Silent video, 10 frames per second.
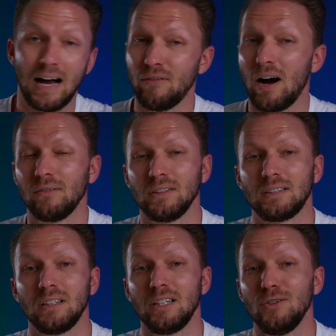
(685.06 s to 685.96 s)
I've
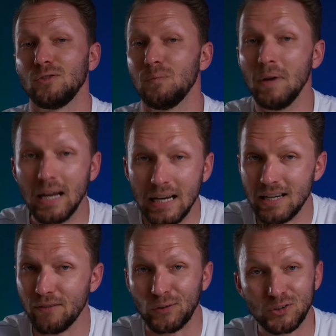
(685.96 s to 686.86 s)
obviously used many
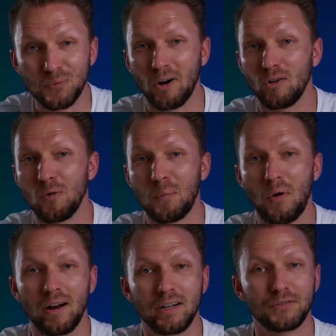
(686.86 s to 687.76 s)
different smart home
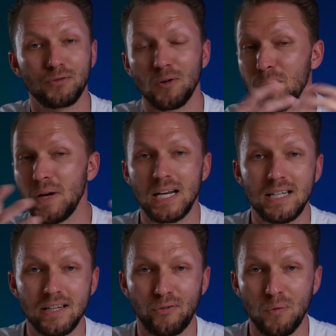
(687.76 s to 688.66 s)
products from many
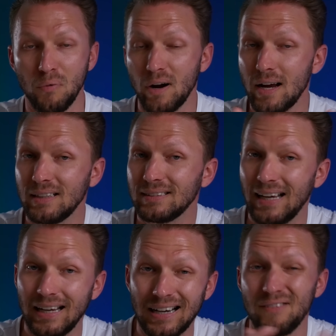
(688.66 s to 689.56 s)
different brands
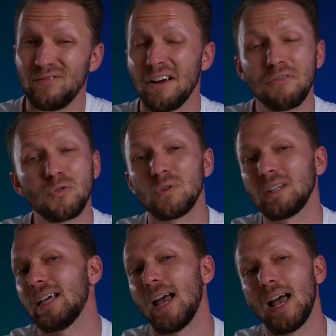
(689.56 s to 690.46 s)
and I've never
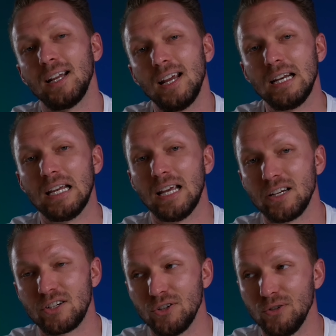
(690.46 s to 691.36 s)
really had any
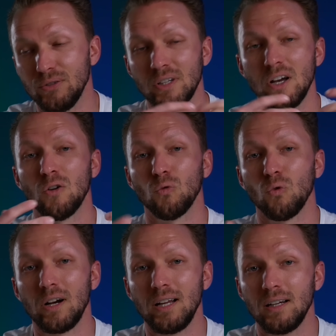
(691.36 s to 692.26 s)
issues
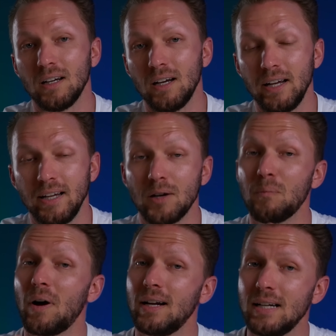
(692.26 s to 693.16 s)
running a
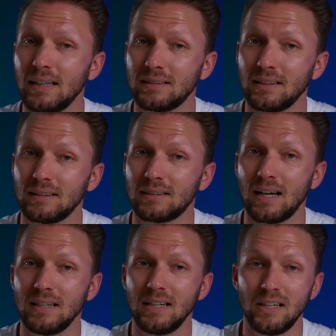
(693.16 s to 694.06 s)
combined
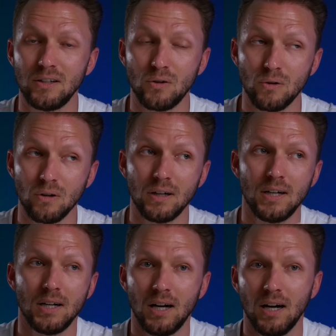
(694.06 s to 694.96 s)
SSID or
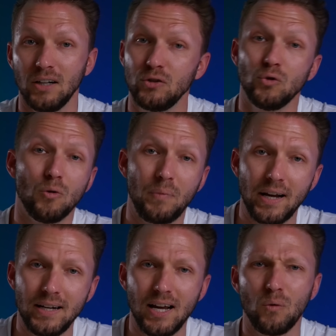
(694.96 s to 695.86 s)
dual
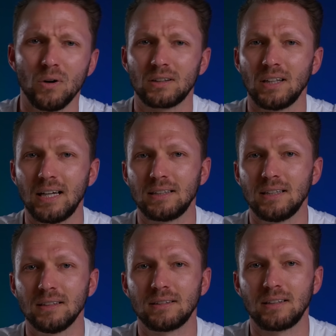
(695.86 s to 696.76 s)
band network like
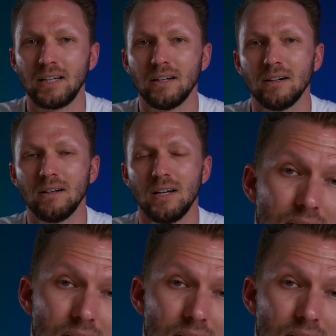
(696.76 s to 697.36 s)
this here